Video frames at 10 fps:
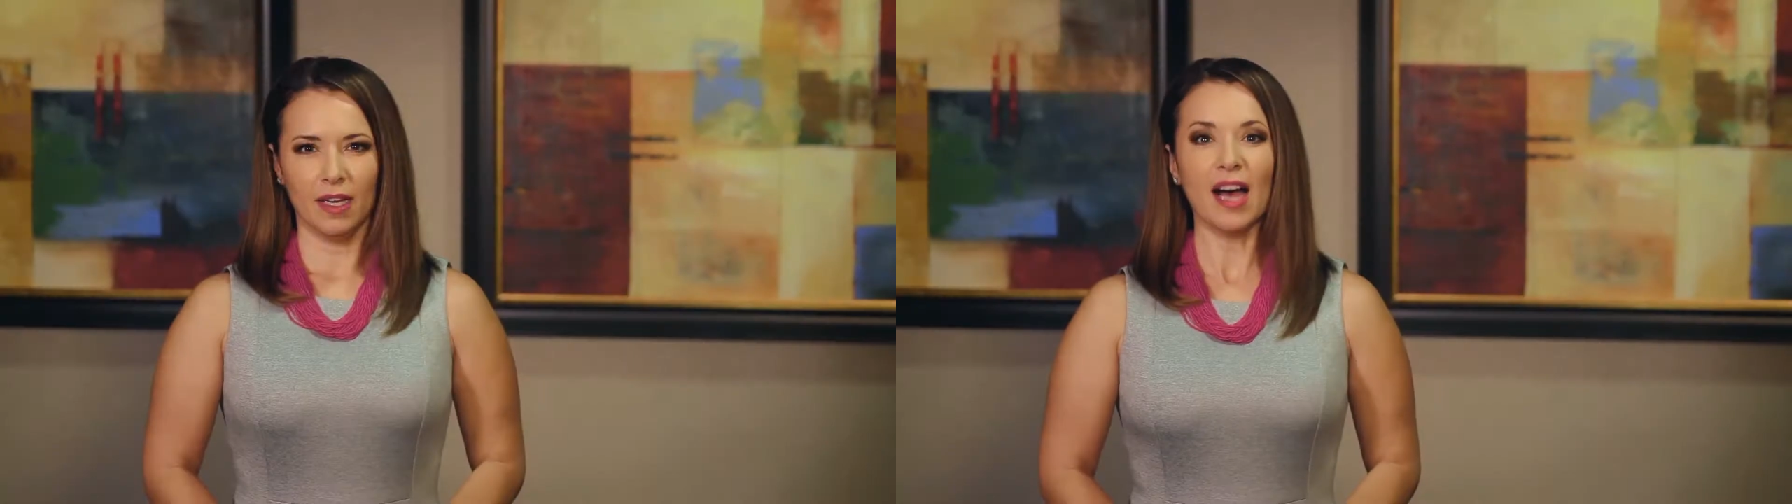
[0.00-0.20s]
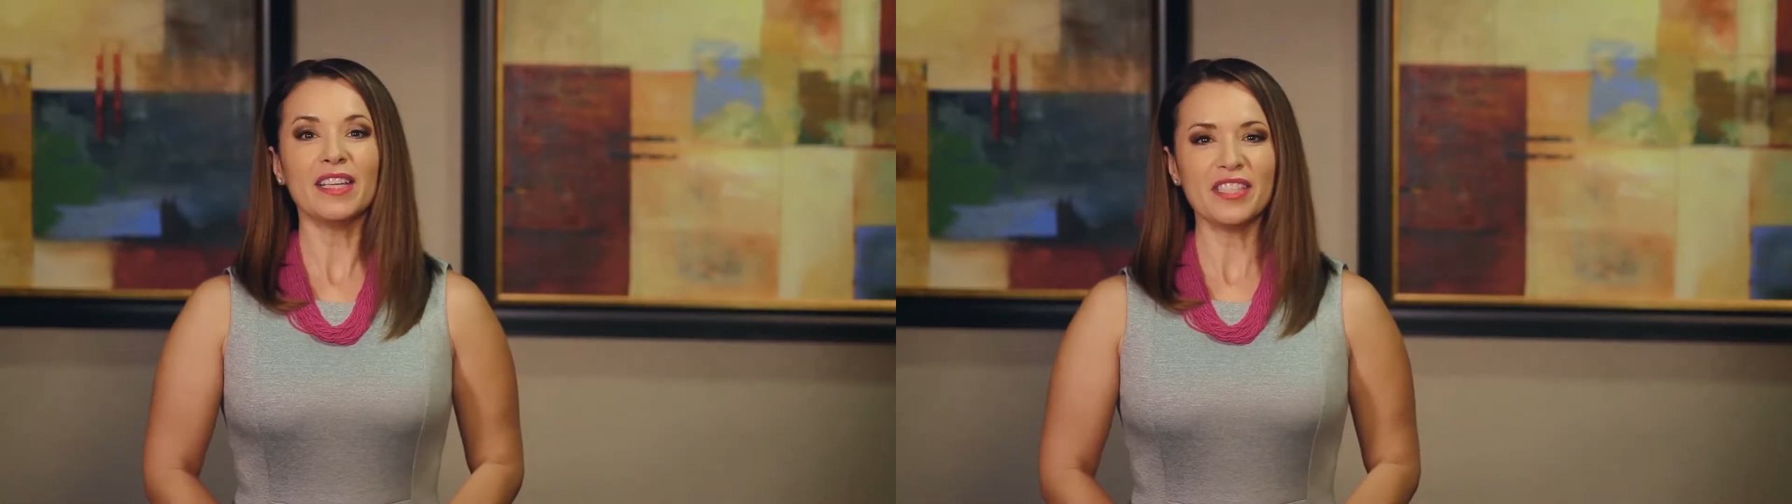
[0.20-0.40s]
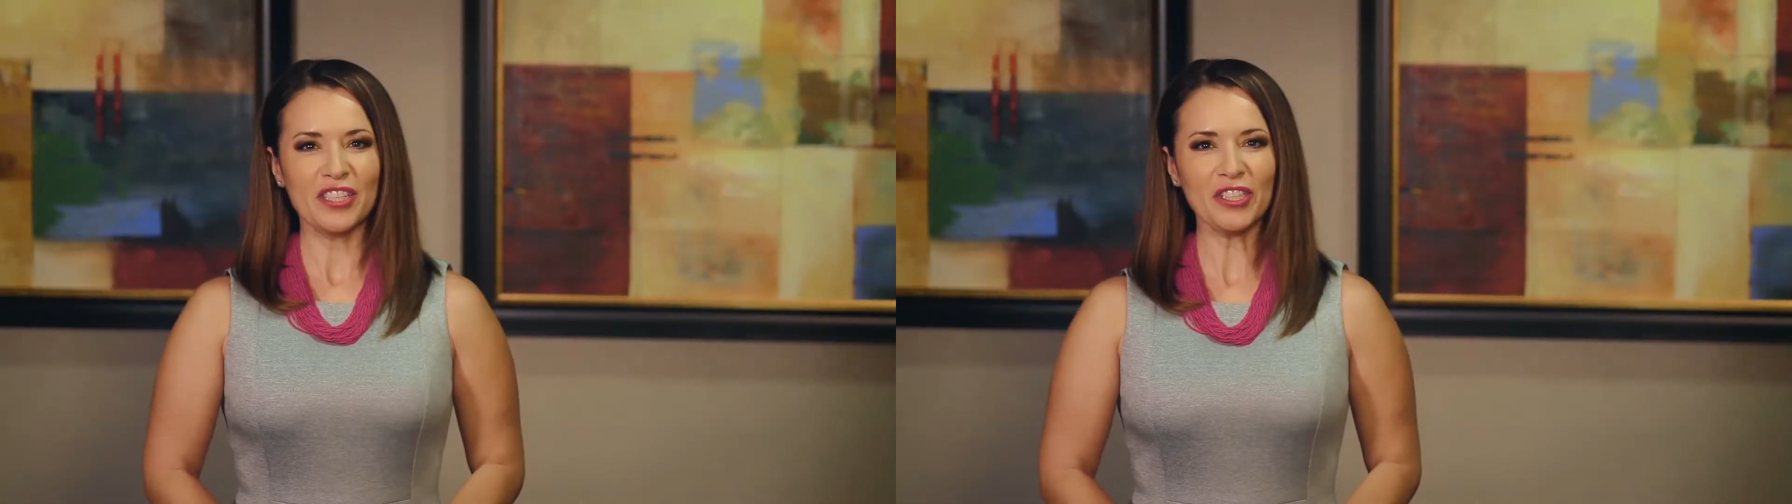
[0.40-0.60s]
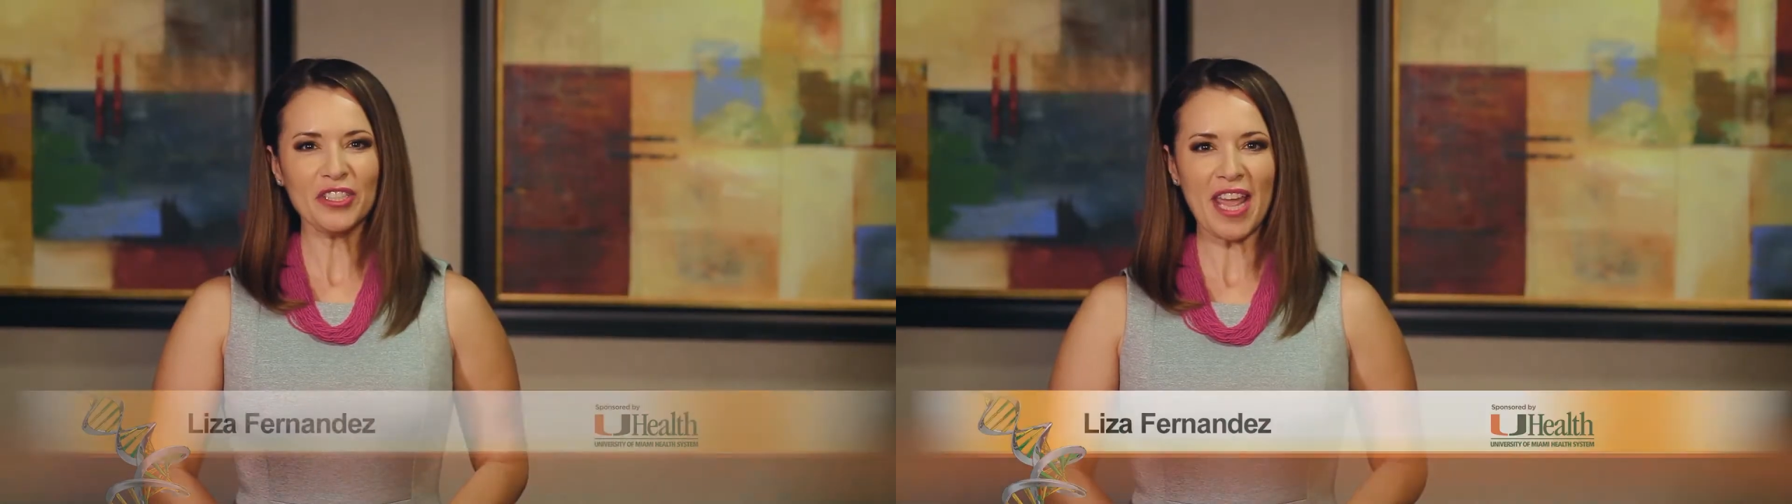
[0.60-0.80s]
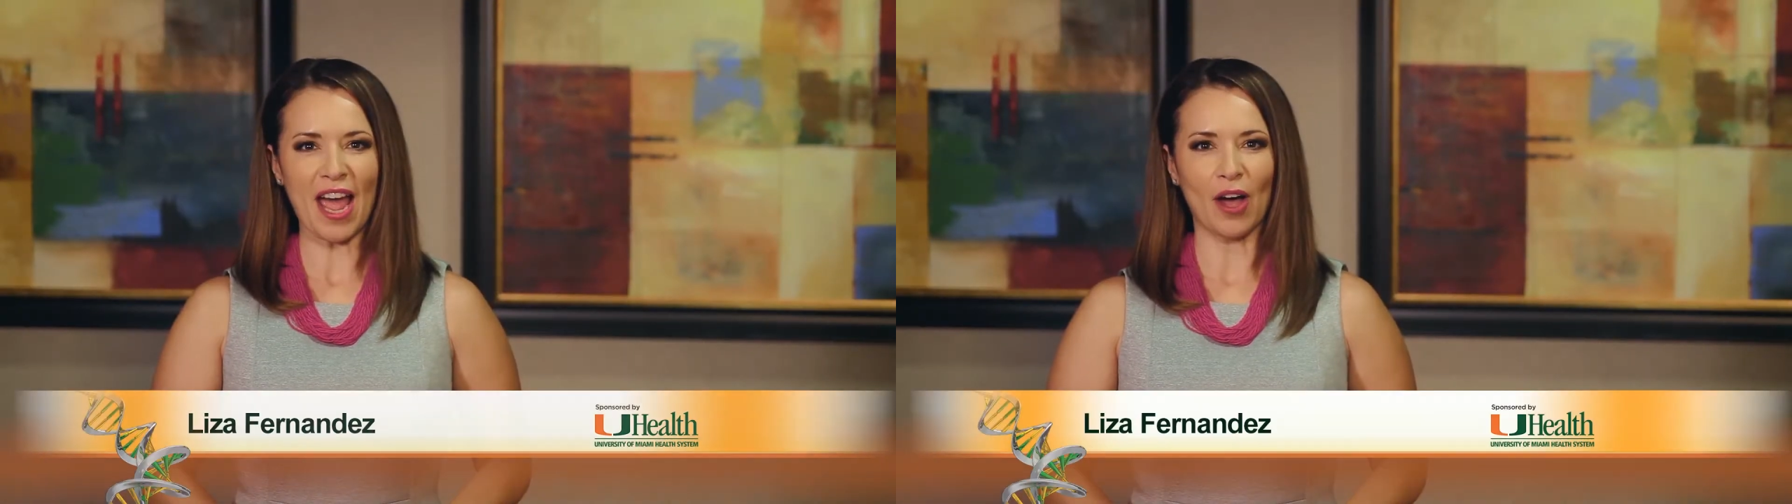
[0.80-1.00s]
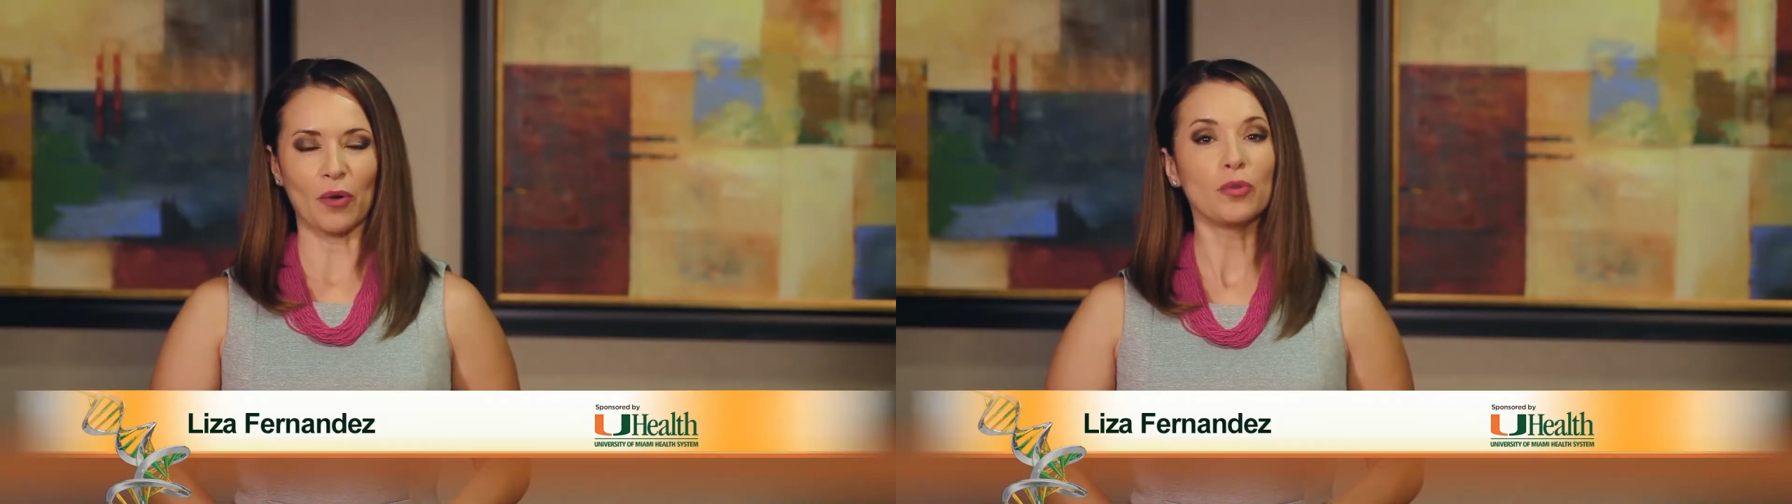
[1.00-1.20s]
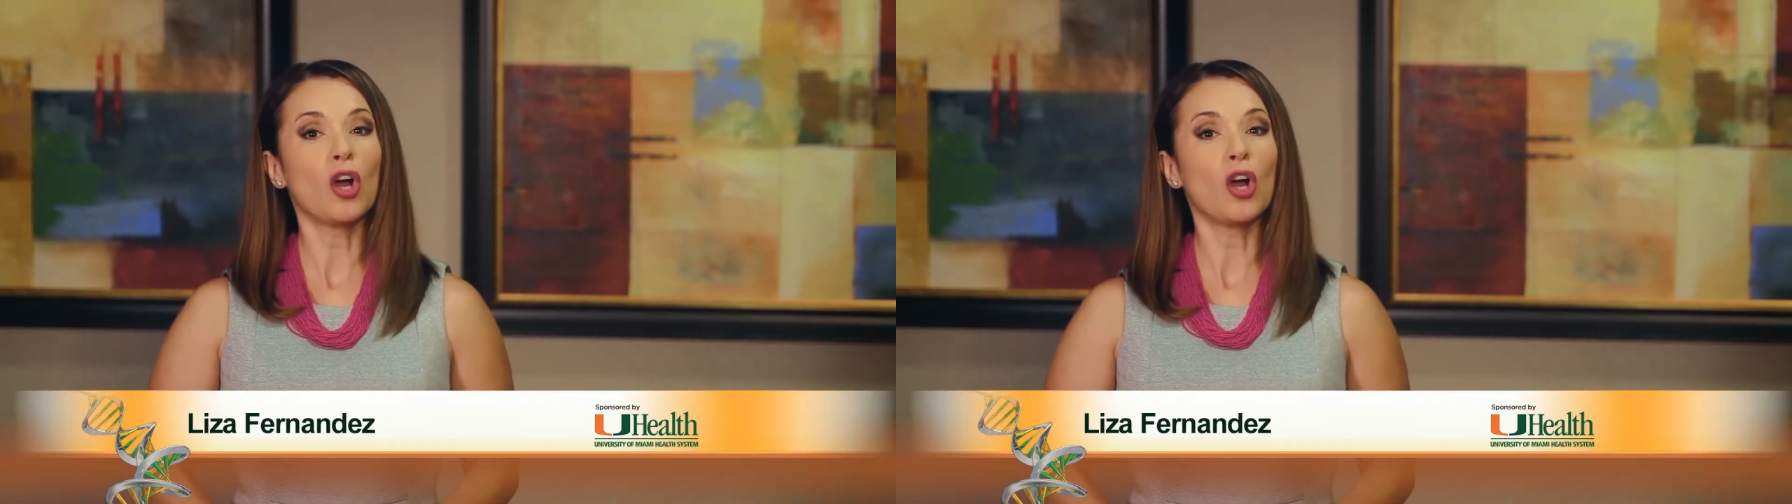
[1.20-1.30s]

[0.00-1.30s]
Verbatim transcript: Until now,